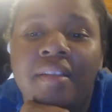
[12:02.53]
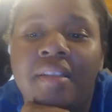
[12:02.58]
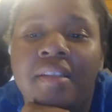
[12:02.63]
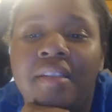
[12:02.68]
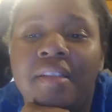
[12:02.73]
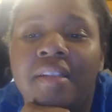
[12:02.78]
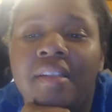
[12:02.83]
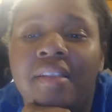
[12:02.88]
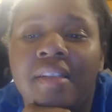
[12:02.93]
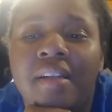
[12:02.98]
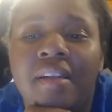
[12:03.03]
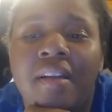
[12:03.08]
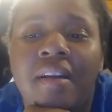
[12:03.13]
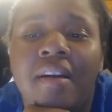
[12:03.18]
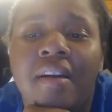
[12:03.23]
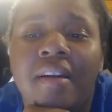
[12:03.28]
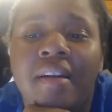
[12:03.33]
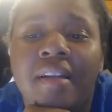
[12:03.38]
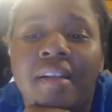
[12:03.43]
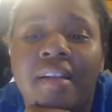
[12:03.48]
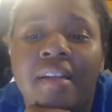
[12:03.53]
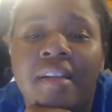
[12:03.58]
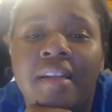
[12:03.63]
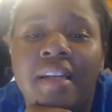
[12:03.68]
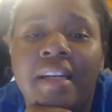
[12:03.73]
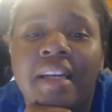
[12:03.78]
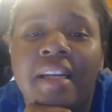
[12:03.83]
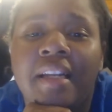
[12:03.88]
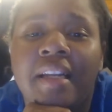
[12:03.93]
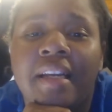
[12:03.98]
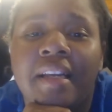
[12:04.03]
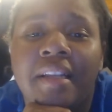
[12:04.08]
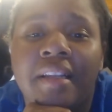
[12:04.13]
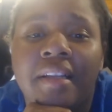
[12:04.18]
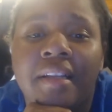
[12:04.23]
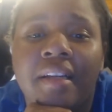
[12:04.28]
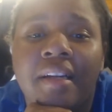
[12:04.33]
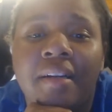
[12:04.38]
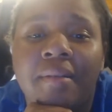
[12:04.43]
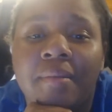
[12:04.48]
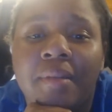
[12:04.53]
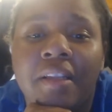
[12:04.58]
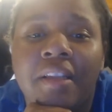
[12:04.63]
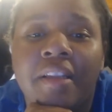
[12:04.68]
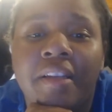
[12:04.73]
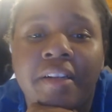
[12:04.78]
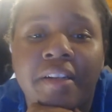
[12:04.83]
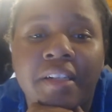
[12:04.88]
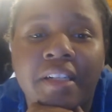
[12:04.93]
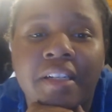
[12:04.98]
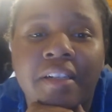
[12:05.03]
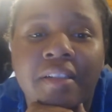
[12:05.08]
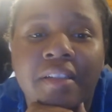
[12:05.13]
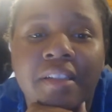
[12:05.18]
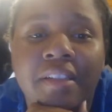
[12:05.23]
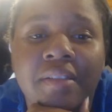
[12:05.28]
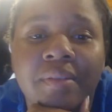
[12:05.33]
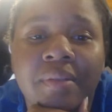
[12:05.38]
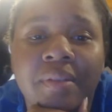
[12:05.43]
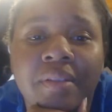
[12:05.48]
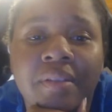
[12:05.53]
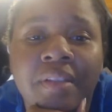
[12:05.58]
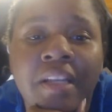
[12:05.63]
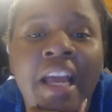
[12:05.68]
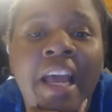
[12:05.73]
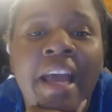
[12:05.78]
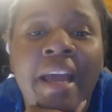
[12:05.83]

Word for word: D S L R, and then I get like up to thirty on this one,